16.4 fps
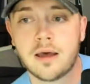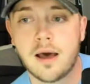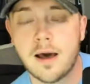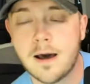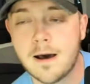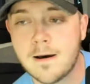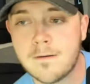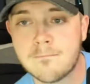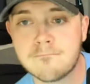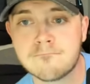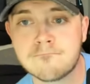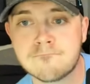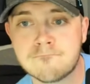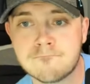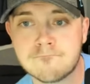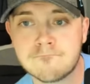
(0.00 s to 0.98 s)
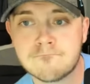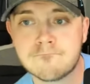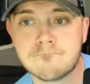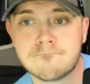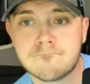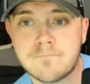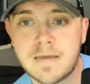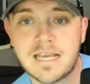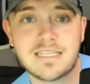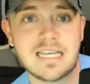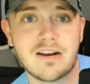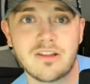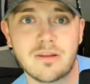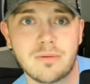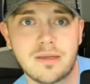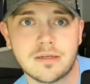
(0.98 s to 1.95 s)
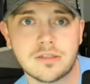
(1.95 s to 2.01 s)
He sat on
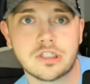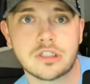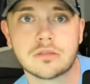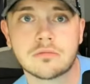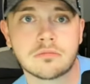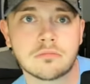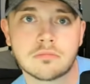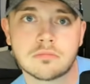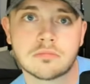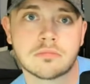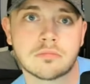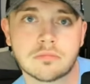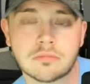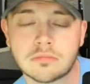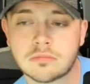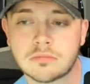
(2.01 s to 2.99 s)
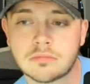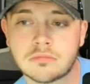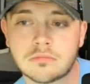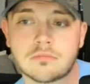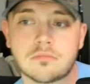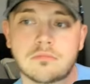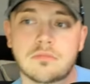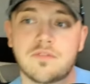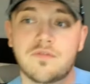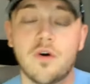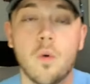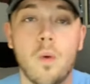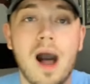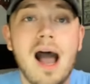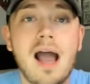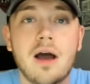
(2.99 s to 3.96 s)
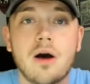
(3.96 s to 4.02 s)
the bench for a
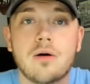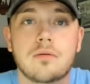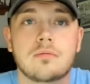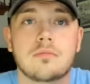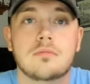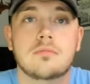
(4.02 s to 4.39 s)
while.